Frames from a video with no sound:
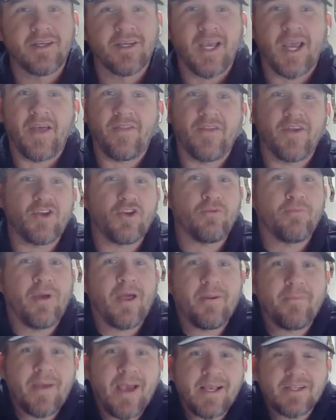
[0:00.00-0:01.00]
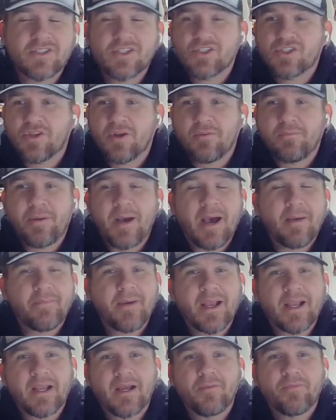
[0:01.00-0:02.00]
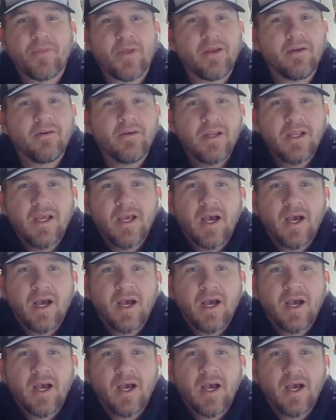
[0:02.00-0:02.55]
And then your MetaMask is going to pop back up there.